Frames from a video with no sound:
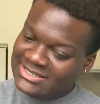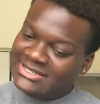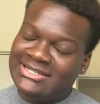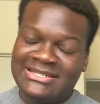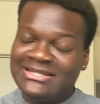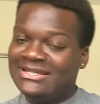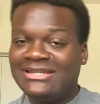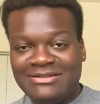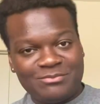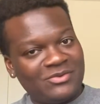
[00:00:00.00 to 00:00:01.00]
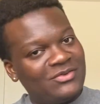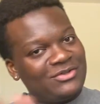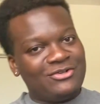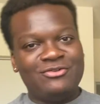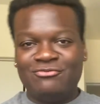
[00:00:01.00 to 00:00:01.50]
You
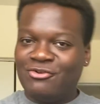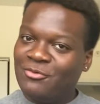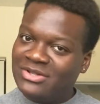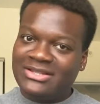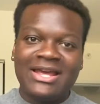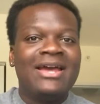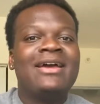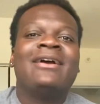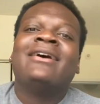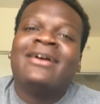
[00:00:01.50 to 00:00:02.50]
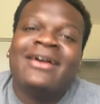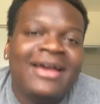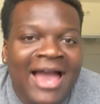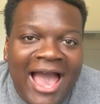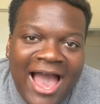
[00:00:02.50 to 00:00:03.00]
know what?
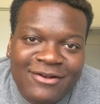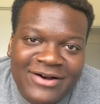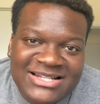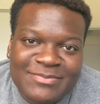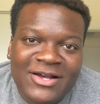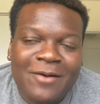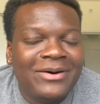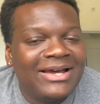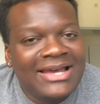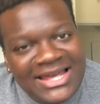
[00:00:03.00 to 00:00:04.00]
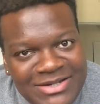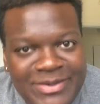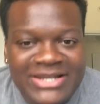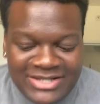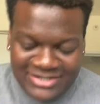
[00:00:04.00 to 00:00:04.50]
I don't know how to spell, but
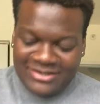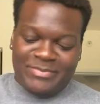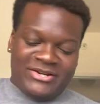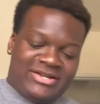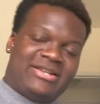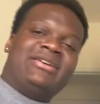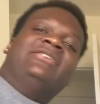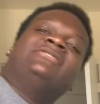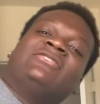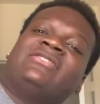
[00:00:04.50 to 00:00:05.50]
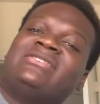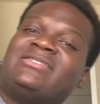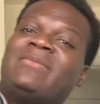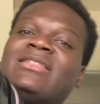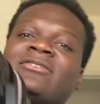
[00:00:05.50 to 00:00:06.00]
independent, period. So this
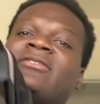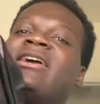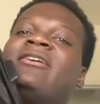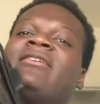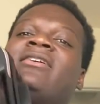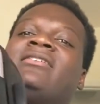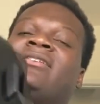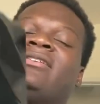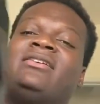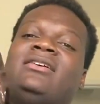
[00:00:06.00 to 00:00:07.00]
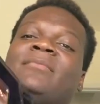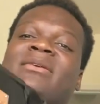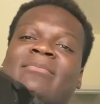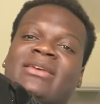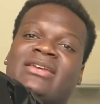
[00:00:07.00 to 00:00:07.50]
is my little carry-on,
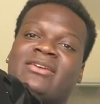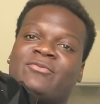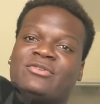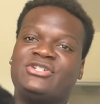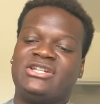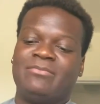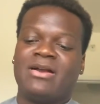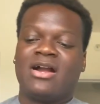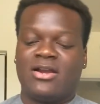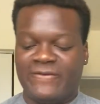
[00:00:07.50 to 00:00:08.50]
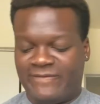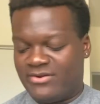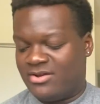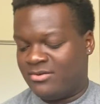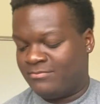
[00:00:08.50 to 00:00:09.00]
BB, real cheap. I got her
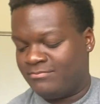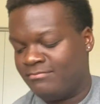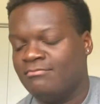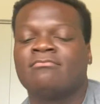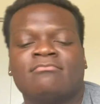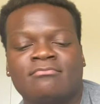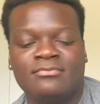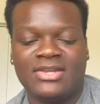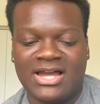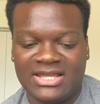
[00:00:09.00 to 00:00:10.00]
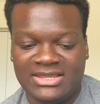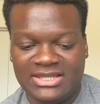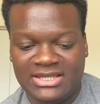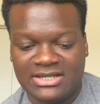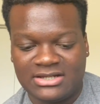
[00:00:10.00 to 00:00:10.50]
from, I
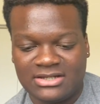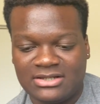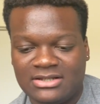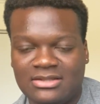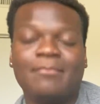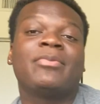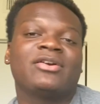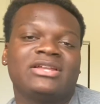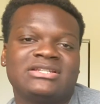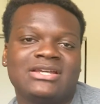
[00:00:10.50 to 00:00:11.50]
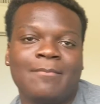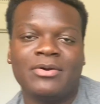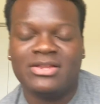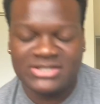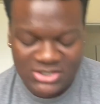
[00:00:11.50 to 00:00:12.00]
think,
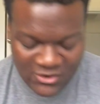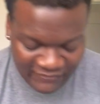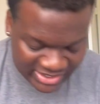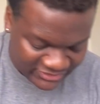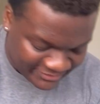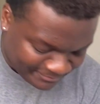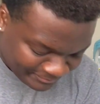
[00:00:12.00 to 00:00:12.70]
Burlington Coat Factory.